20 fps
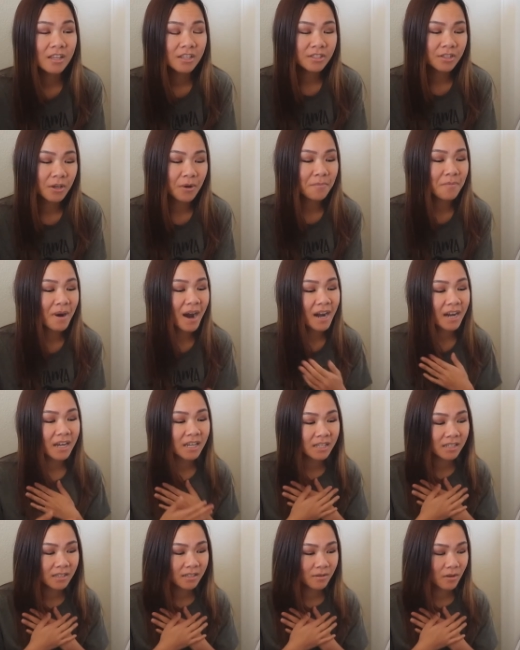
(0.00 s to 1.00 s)
So
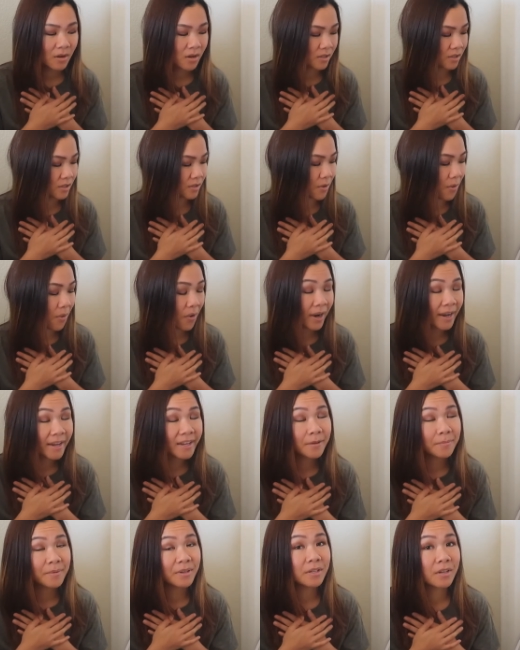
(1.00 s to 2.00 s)
my story
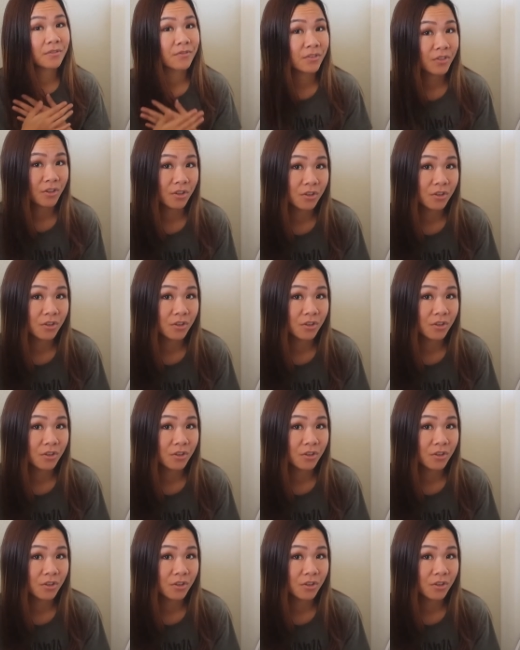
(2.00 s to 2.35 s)
could be different